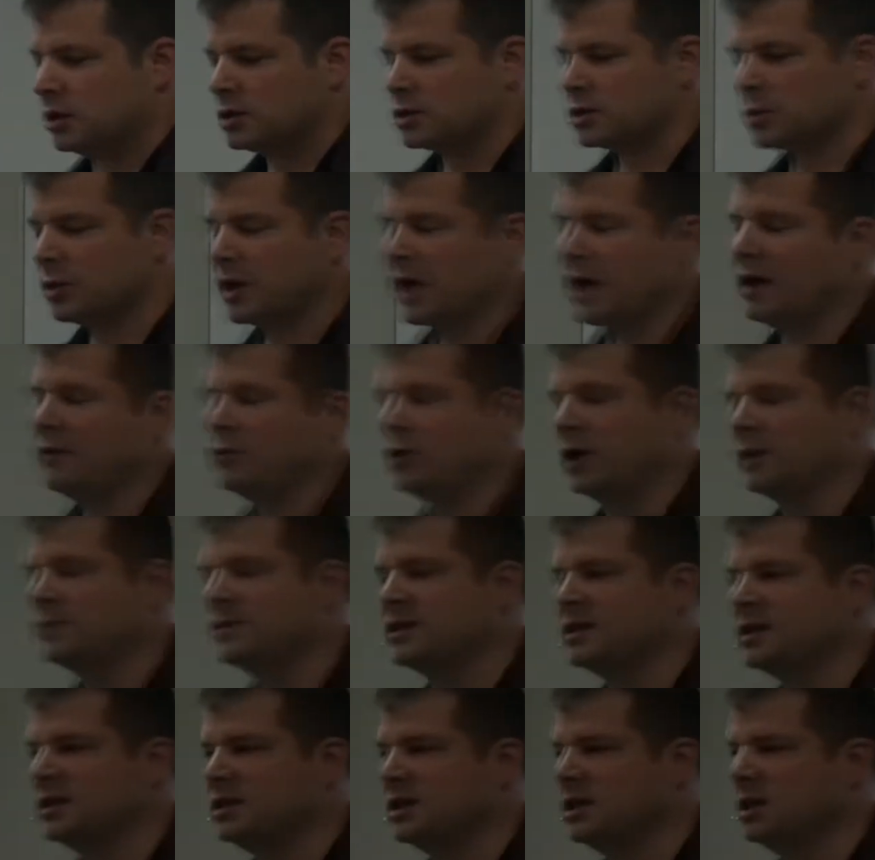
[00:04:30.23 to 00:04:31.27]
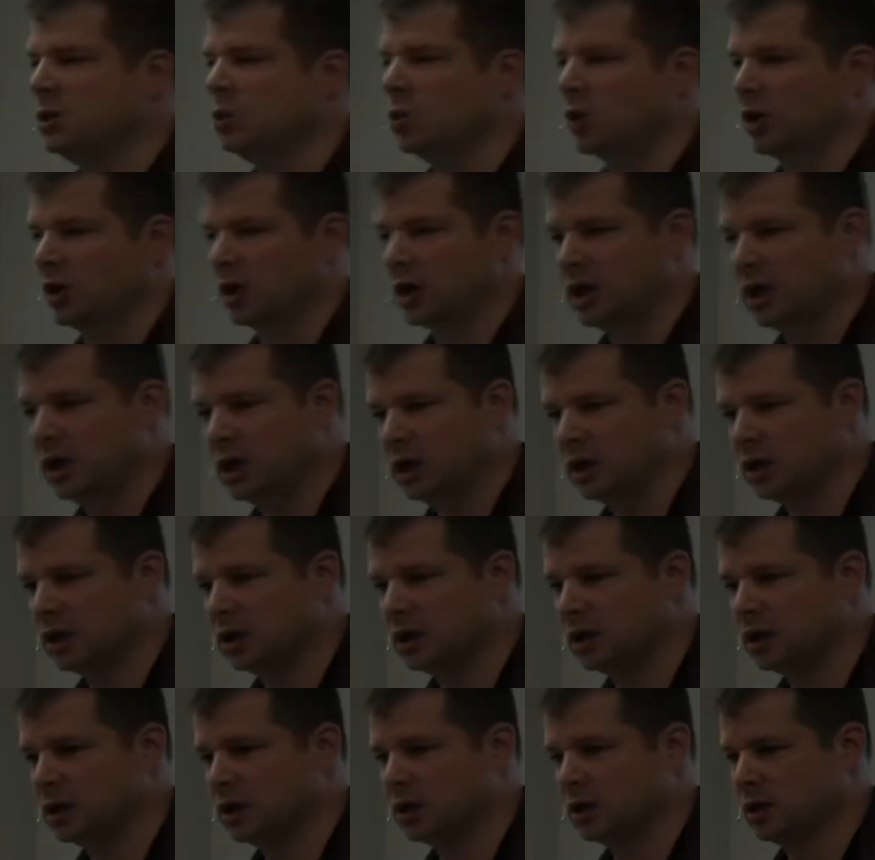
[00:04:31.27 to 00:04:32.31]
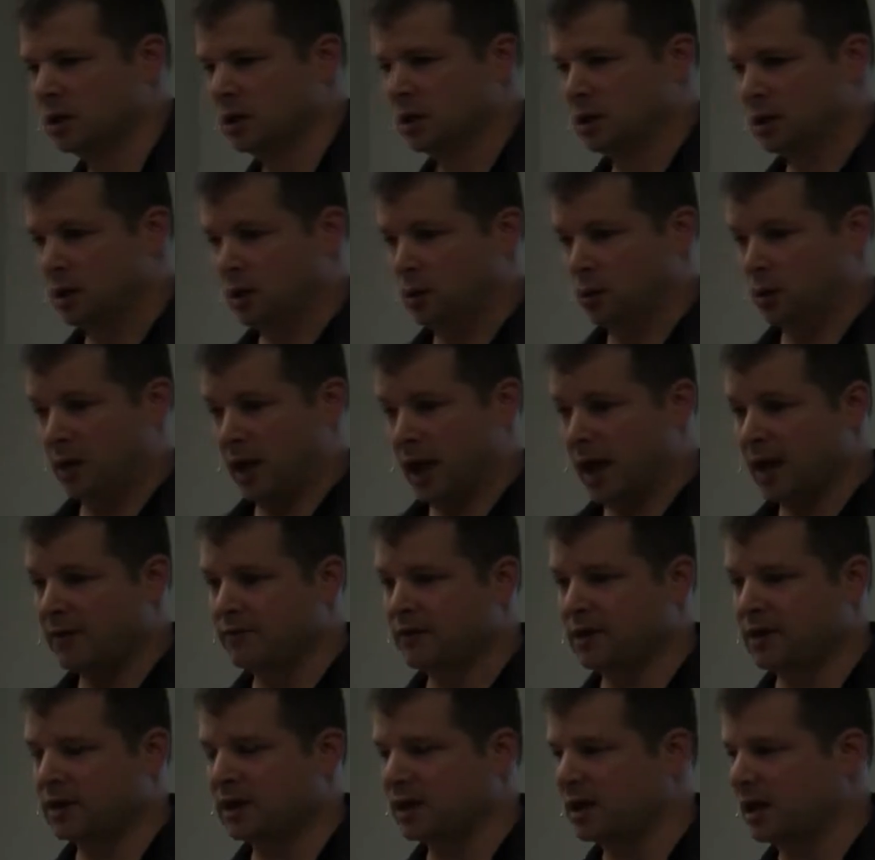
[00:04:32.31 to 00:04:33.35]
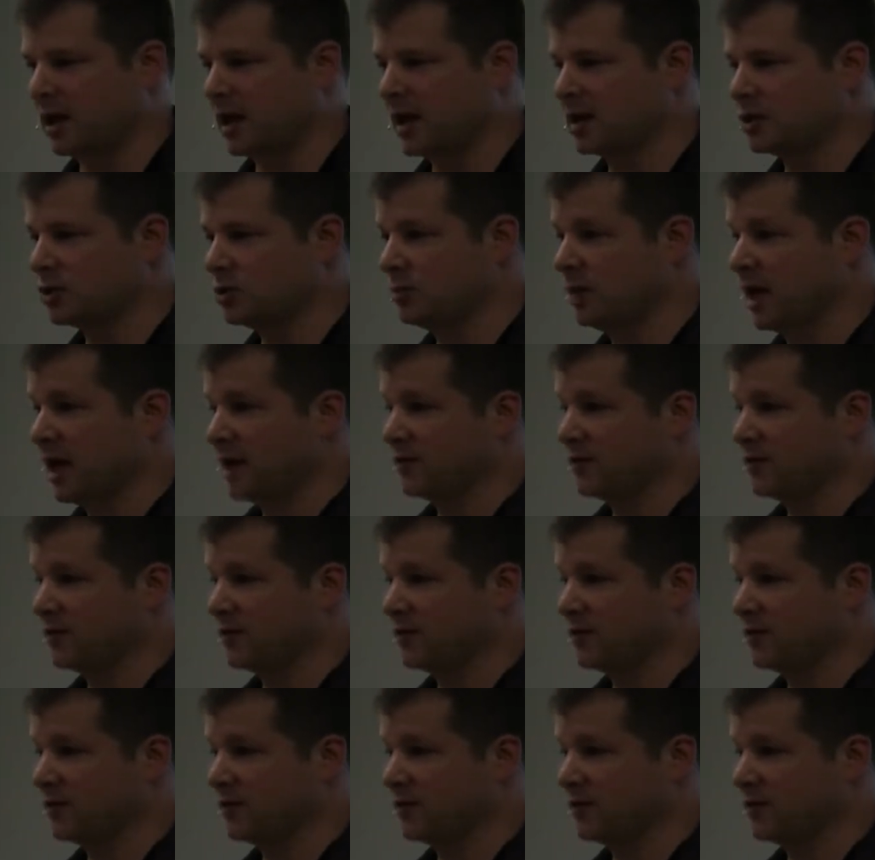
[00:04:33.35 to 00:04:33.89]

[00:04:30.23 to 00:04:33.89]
So we have WebCT working. We have it in the classroom.